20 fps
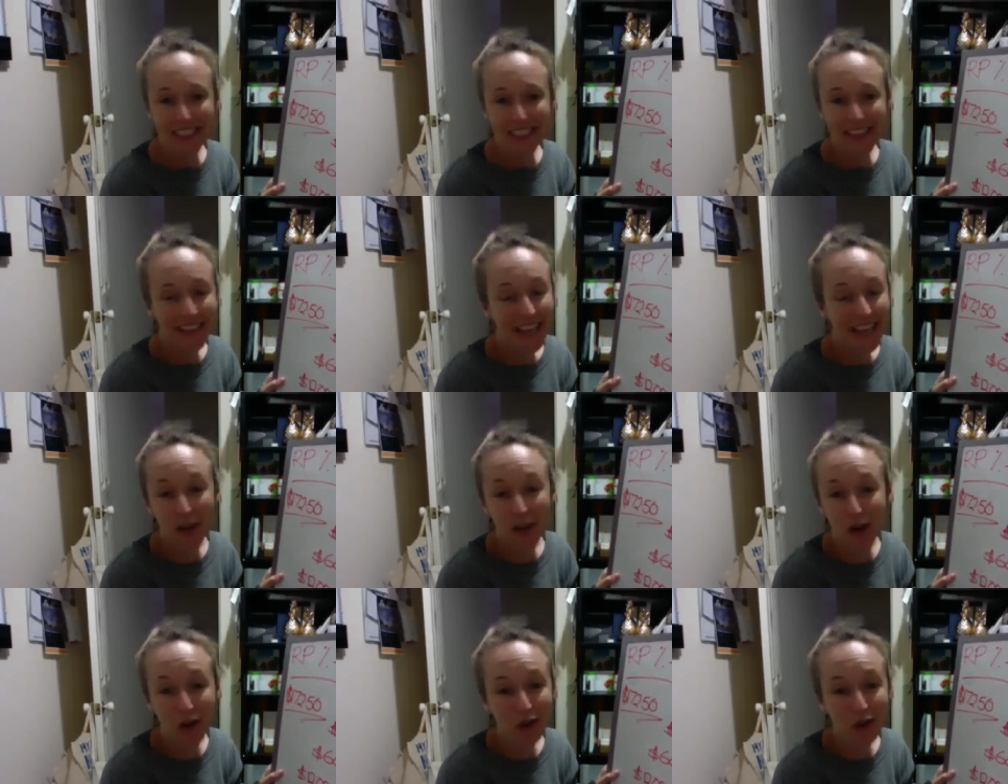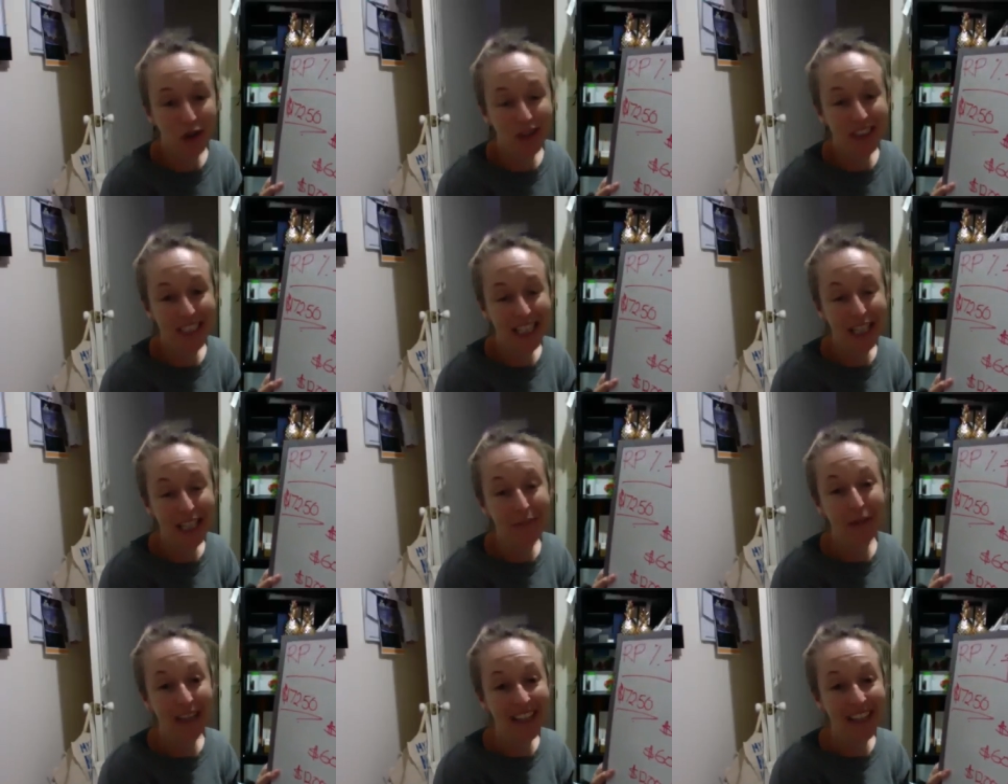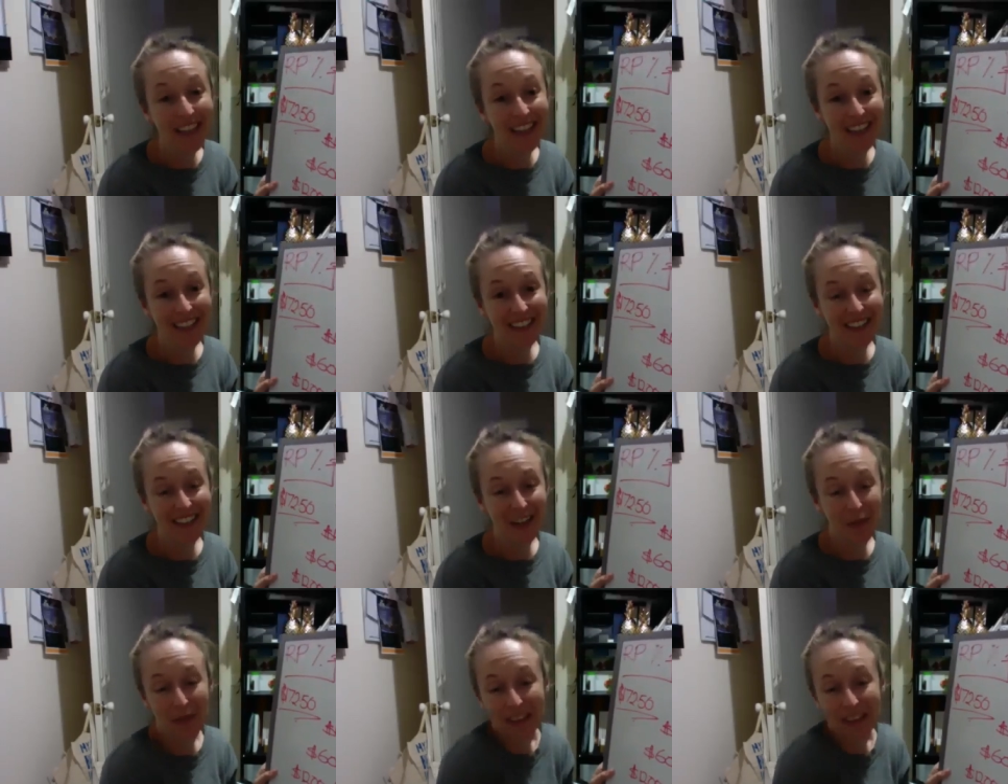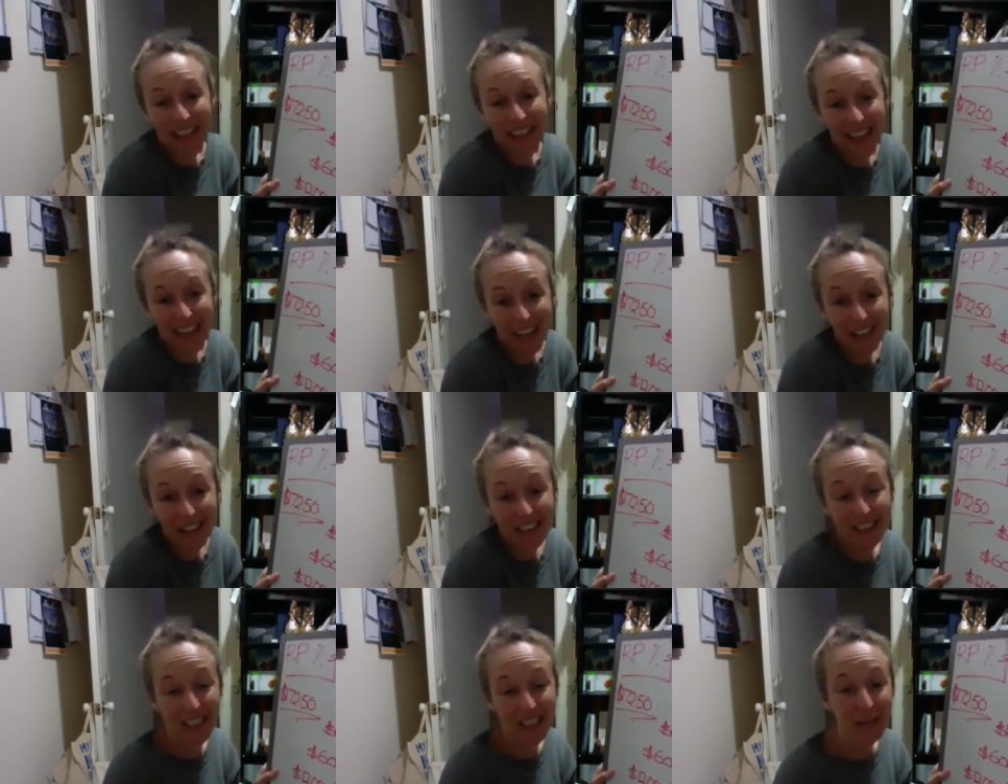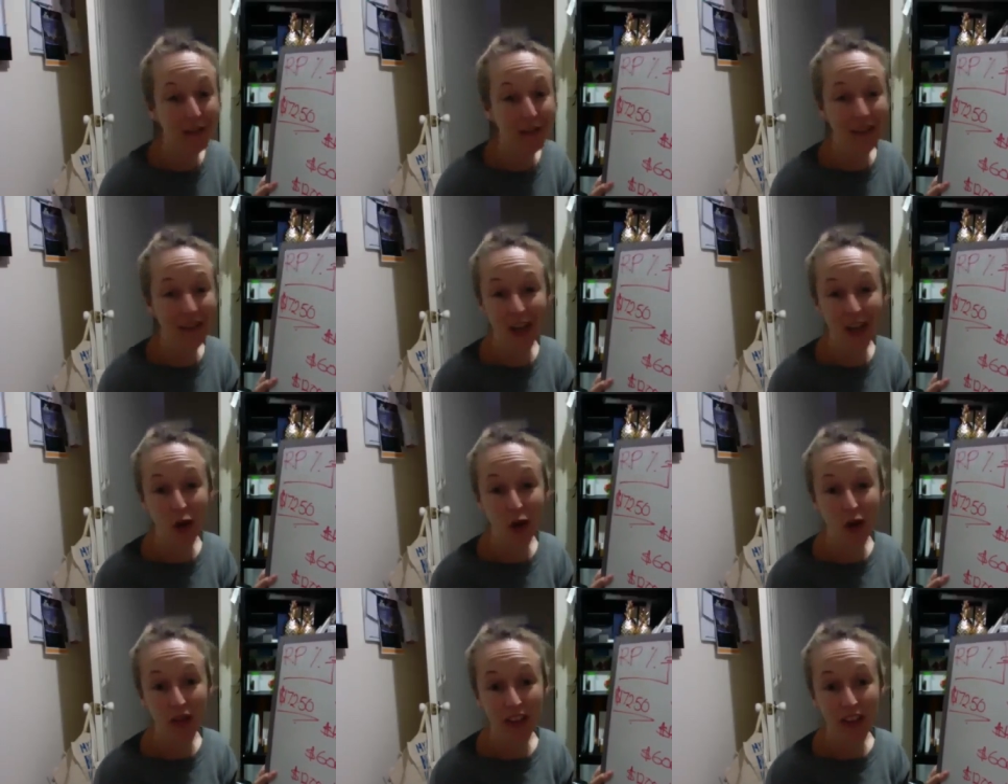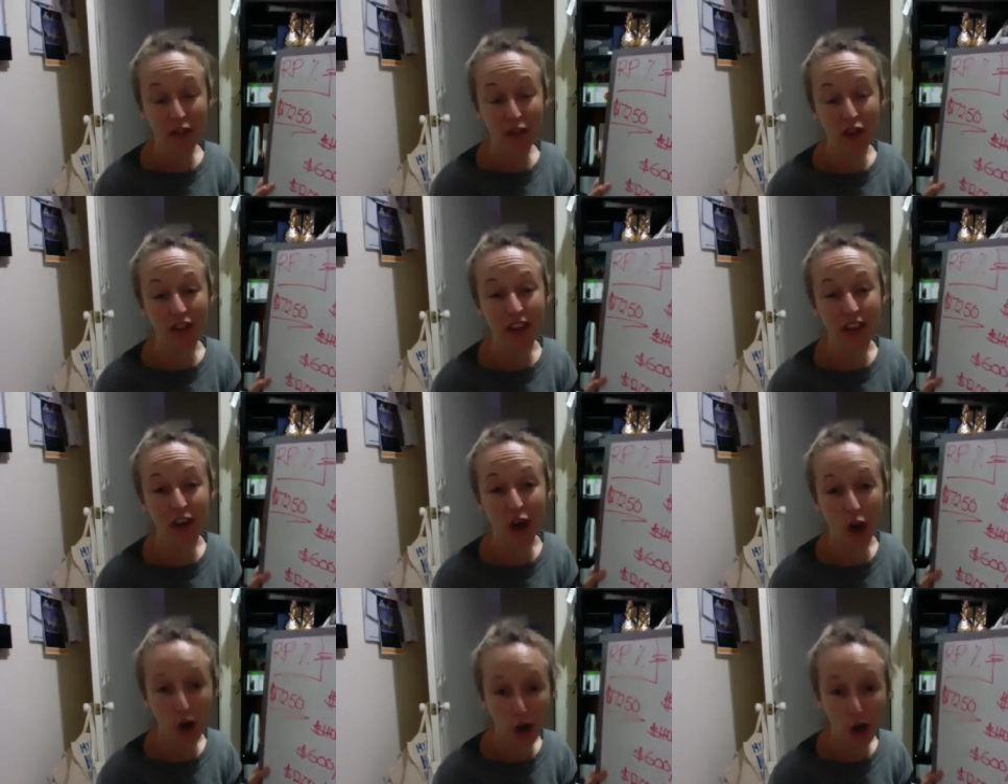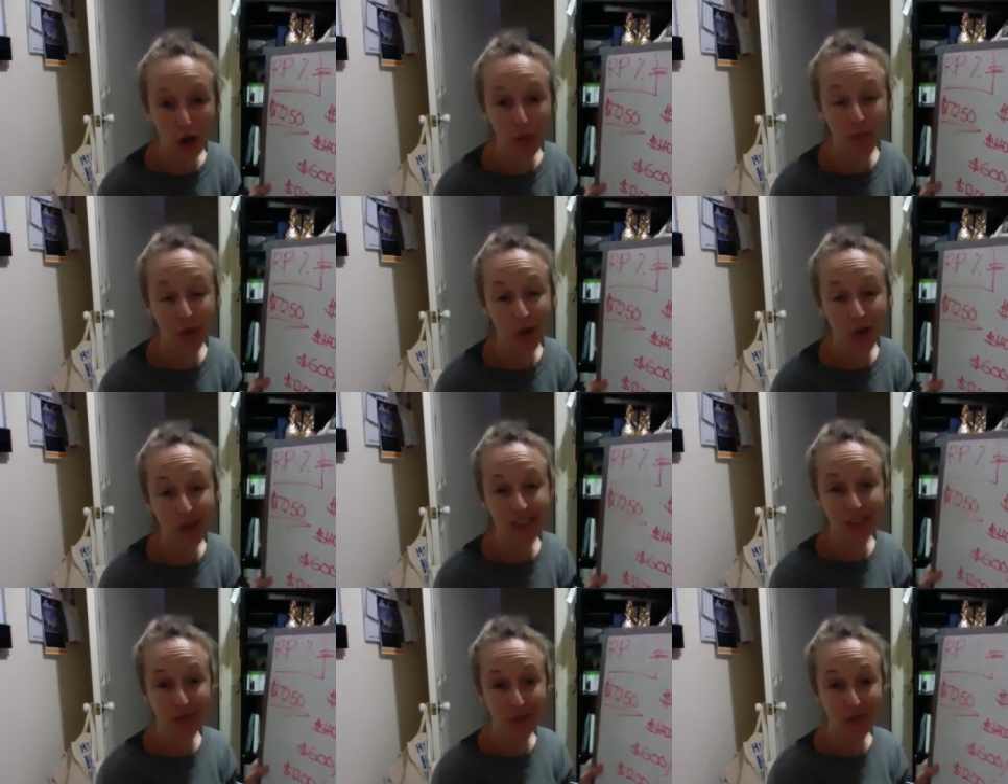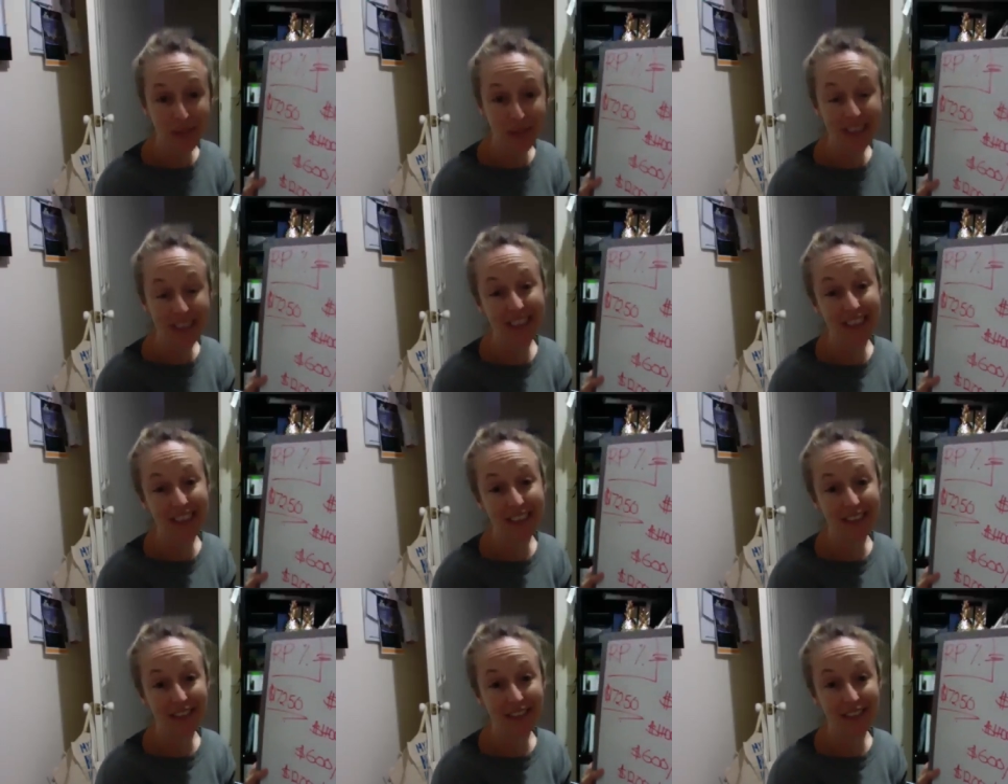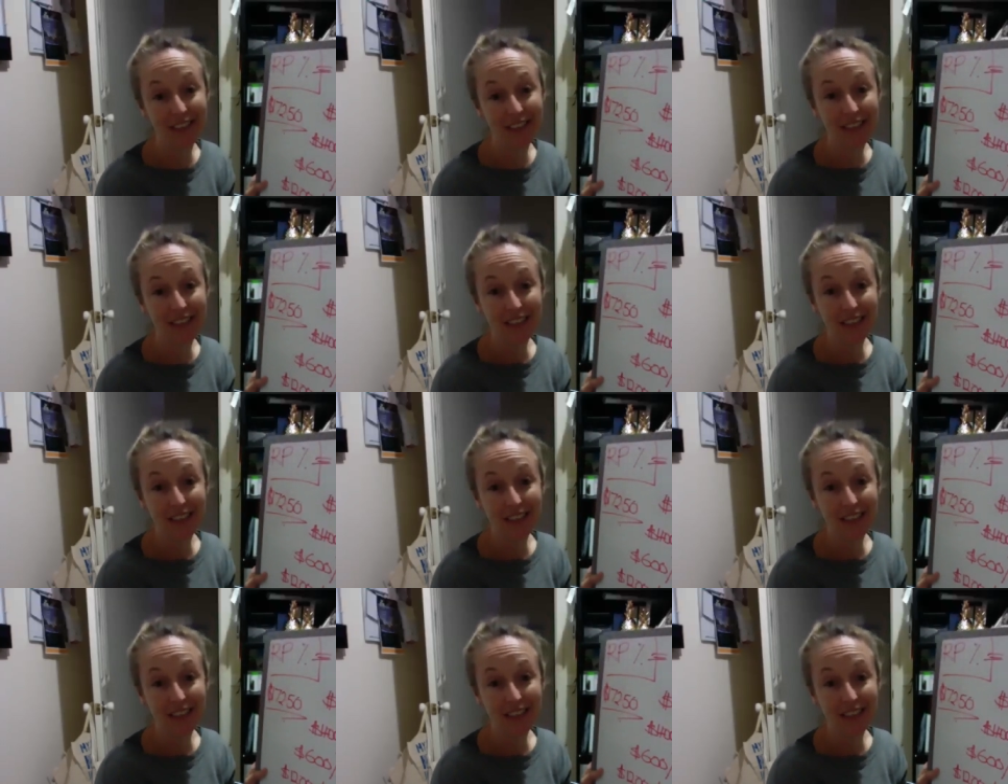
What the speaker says: they're not your team either. I mean, they are your team, but they're not. They've got their own personal businesses.